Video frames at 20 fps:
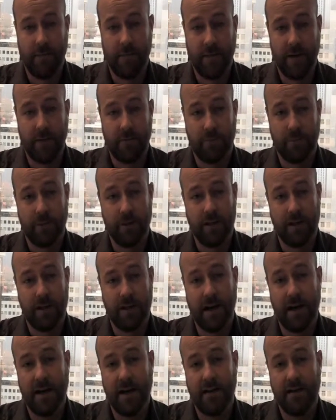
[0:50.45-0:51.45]
It really
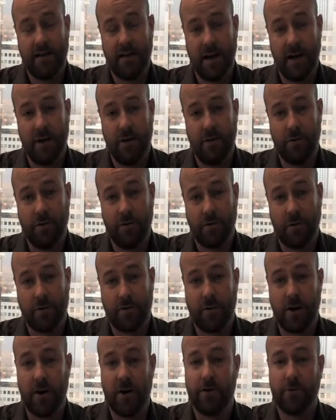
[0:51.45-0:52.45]
lays out the
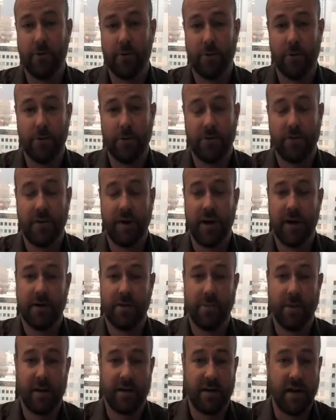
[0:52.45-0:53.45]
ground rules, the
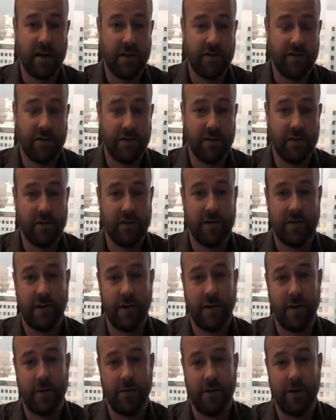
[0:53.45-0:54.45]
expectations
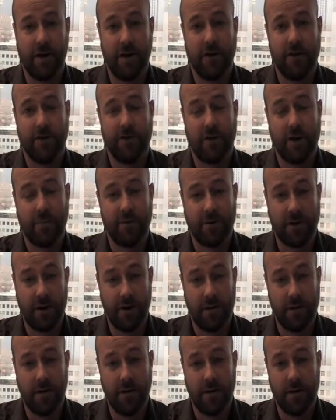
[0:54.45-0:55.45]
of an on-the-job
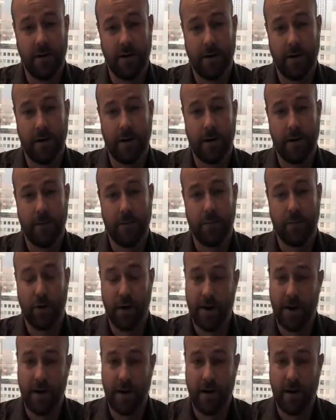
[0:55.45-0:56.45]
training
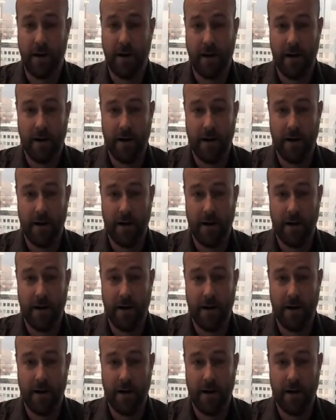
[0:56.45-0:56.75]
plan,